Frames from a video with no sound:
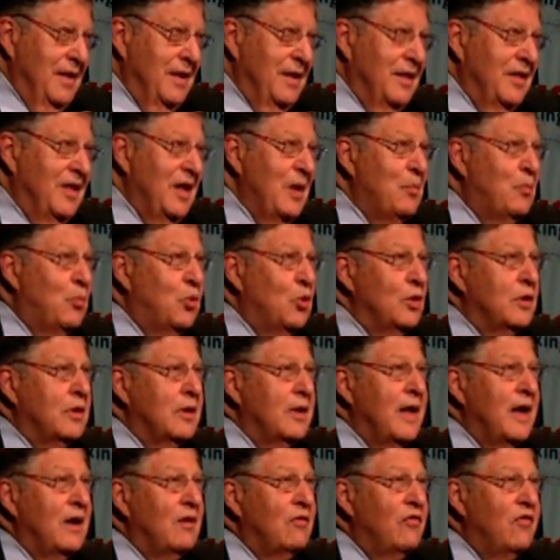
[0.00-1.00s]
they put
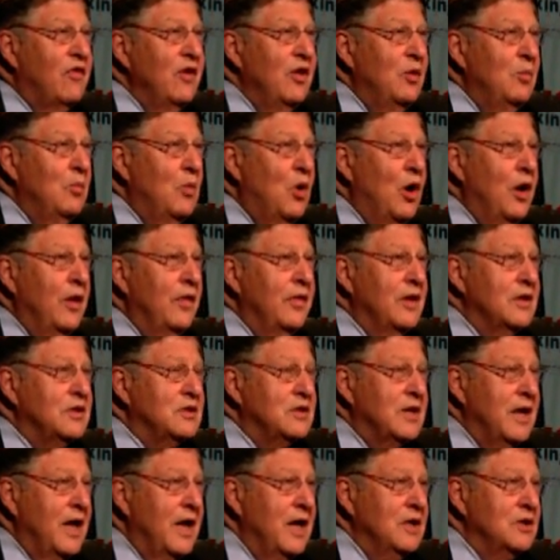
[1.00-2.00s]
that film on that
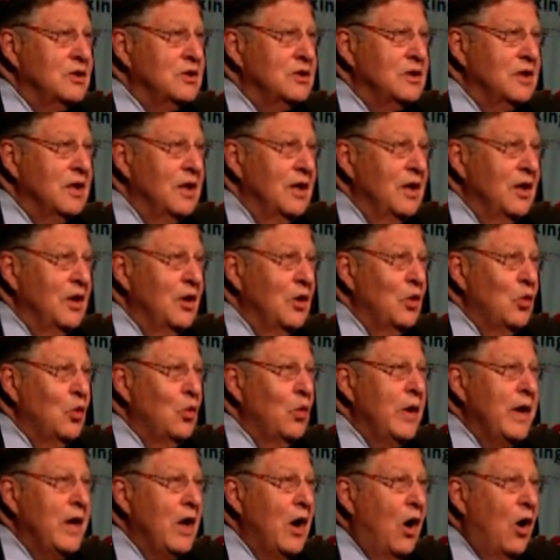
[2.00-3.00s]
says,
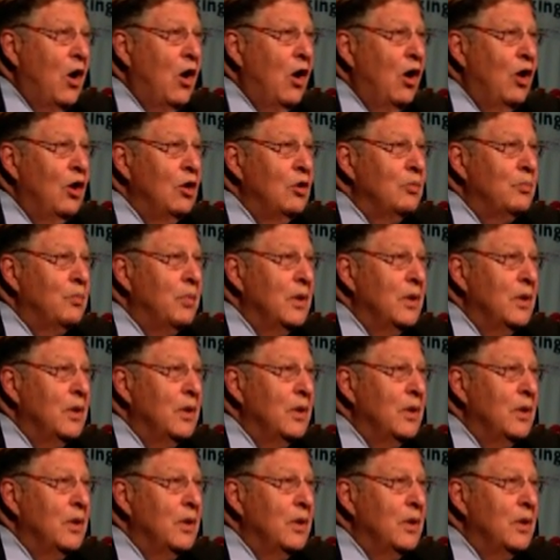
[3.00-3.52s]
we all